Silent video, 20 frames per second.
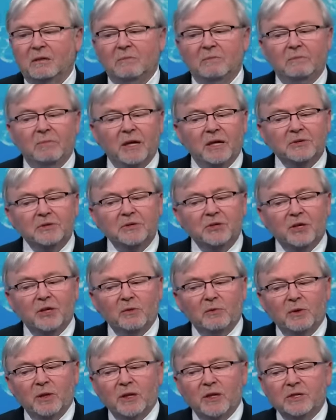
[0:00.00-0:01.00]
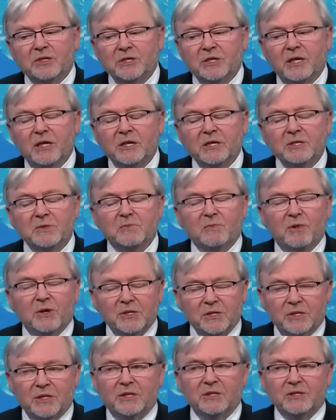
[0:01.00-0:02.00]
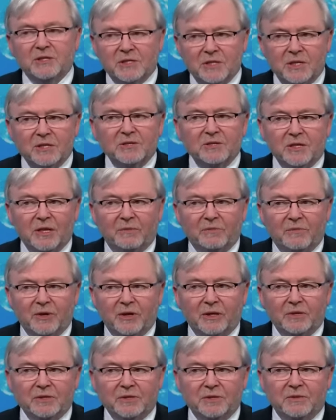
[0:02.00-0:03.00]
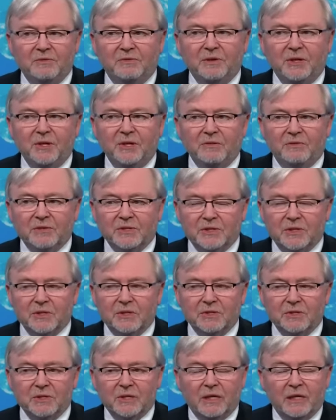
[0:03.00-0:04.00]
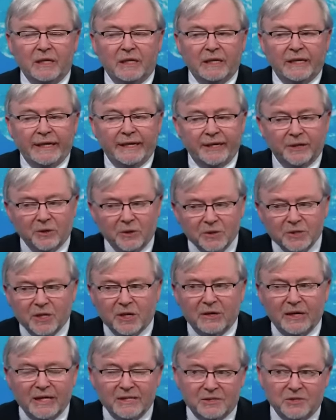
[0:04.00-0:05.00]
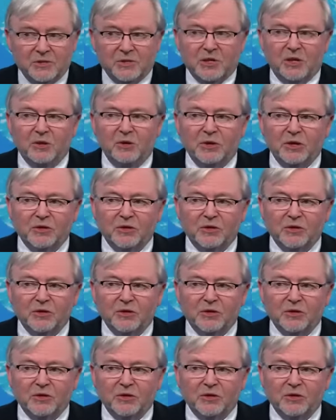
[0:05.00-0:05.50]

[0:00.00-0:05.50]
But, you know, when a Chinese president says something as definitive as this, it also has its own